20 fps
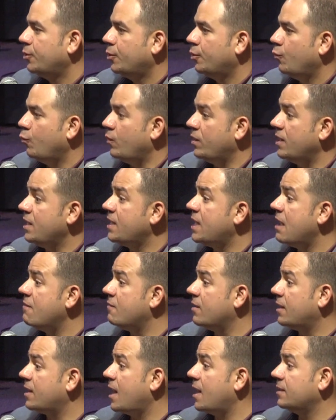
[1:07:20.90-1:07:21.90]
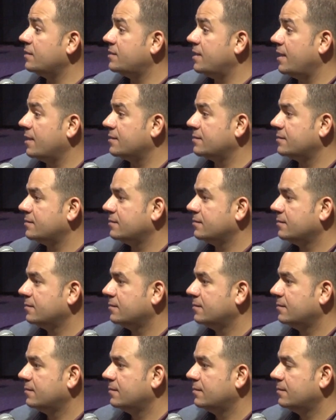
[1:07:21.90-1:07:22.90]
When he gave it context,
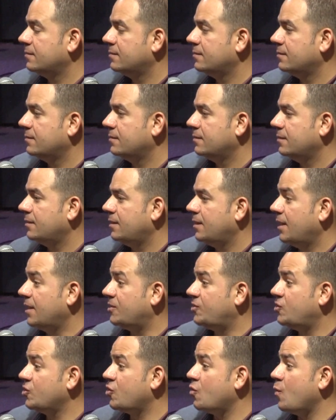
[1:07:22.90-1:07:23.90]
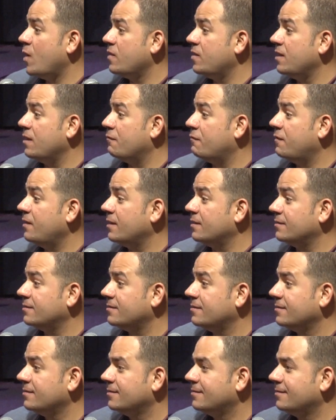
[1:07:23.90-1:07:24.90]
it took away the offense.